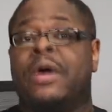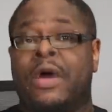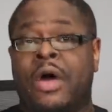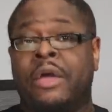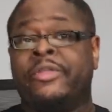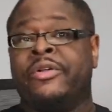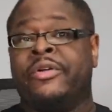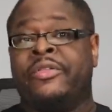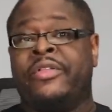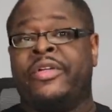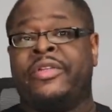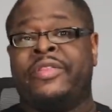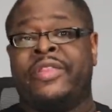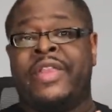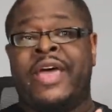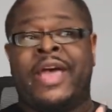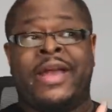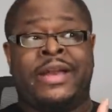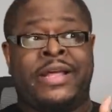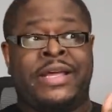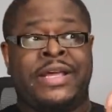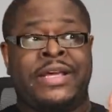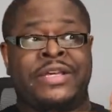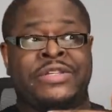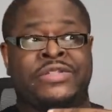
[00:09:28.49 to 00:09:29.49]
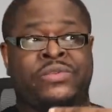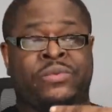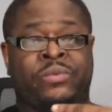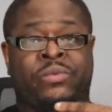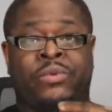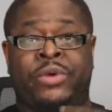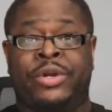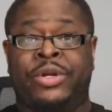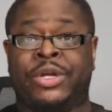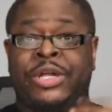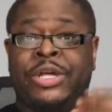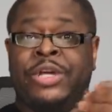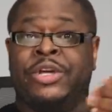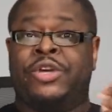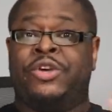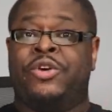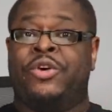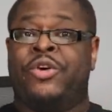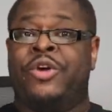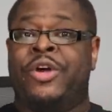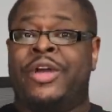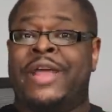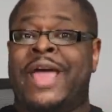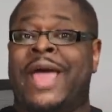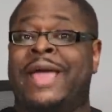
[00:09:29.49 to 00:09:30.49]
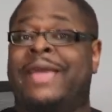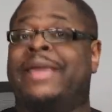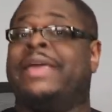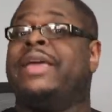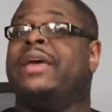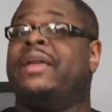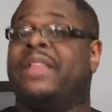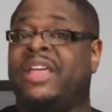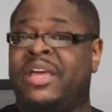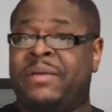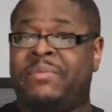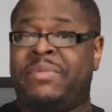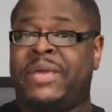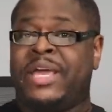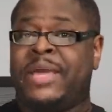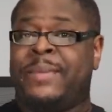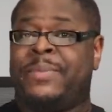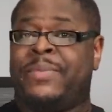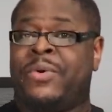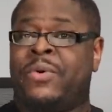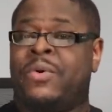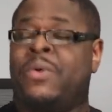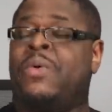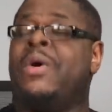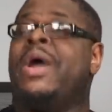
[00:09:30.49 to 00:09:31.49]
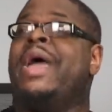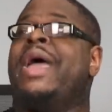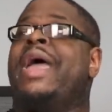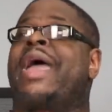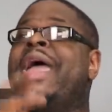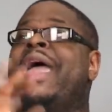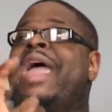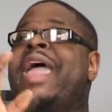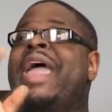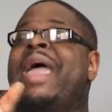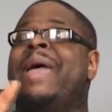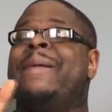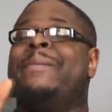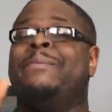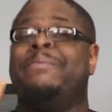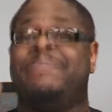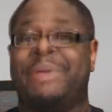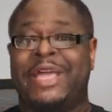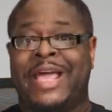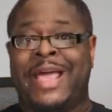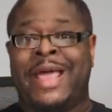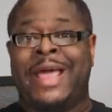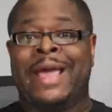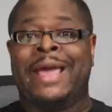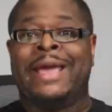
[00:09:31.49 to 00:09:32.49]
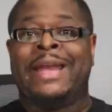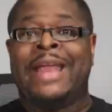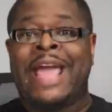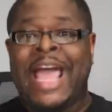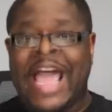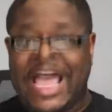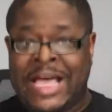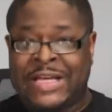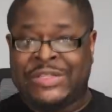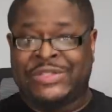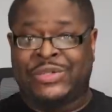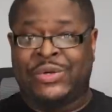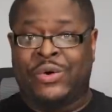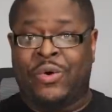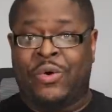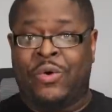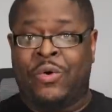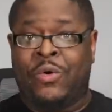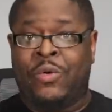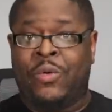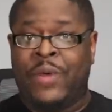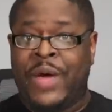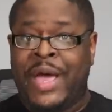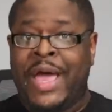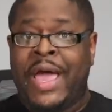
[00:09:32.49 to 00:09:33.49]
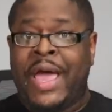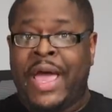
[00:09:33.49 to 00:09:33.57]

other than that he's really good at killing people and being an asshole.